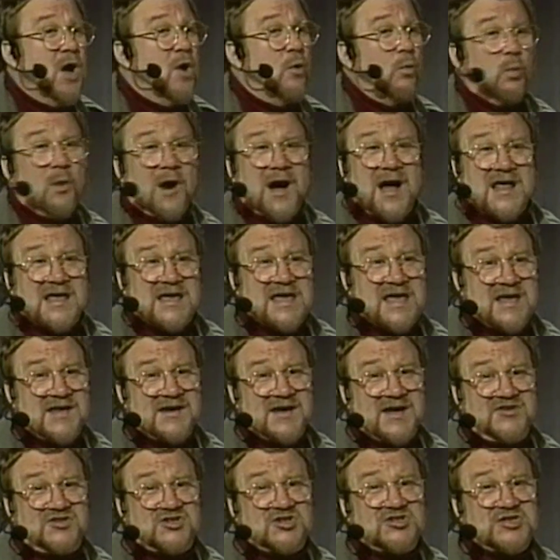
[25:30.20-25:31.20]
why can't
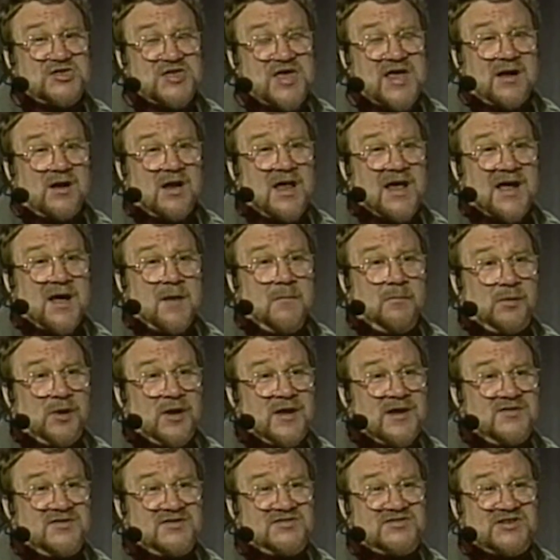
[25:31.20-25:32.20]
I just think like I'm
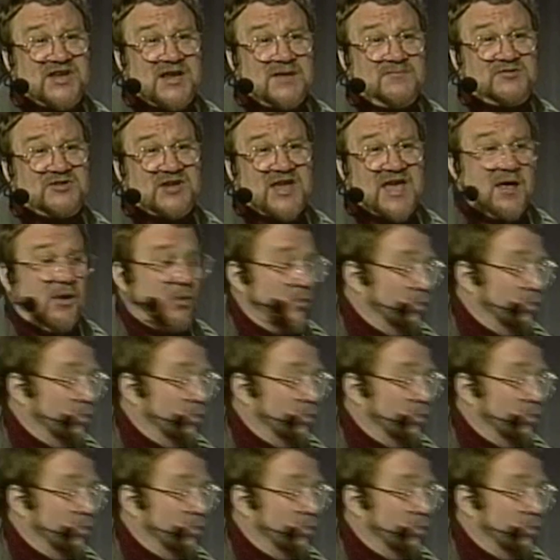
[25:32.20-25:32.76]
playing the same scale?